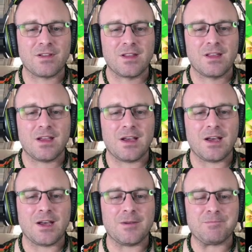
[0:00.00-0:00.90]

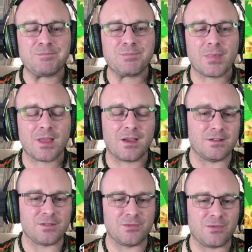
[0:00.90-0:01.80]
um,
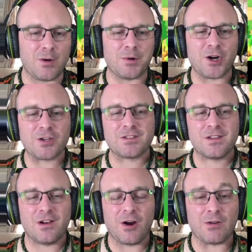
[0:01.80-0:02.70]
because Robert,
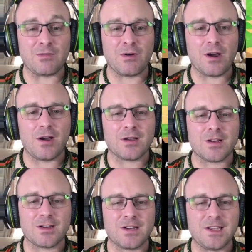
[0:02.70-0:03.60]
our frog,
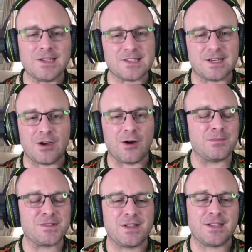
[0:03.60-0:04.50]
and he's at home, so
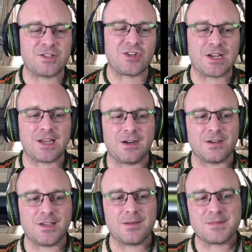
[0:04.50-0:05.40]
let's check in on
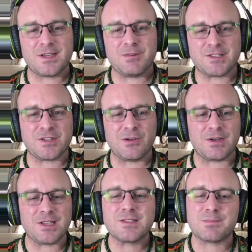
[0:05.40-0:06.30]
him, see what's new in
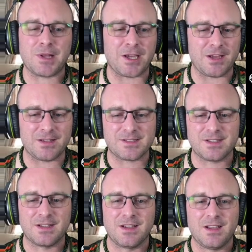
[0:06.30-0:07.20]
his place.
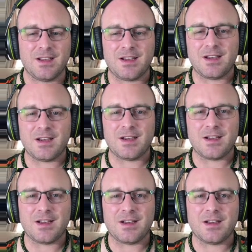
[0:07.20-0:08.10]

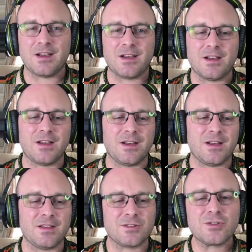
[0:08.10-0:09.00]
Uh,
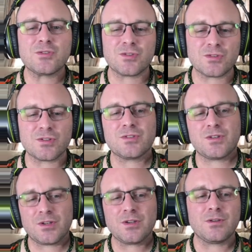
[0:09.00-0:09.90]
do, do, do, do,
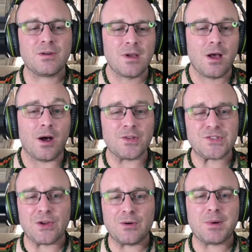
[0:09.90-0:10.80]
do.
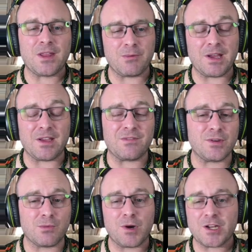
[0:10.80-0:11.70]
Also, by the way, if
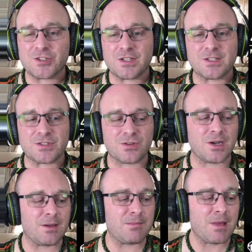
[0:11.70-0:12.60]
you're watching the
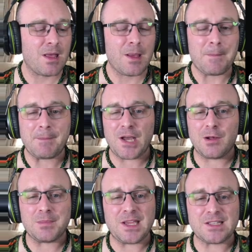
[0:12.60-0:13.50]
stream, by all
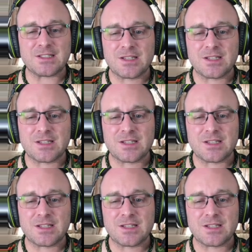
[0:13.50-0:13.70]
means,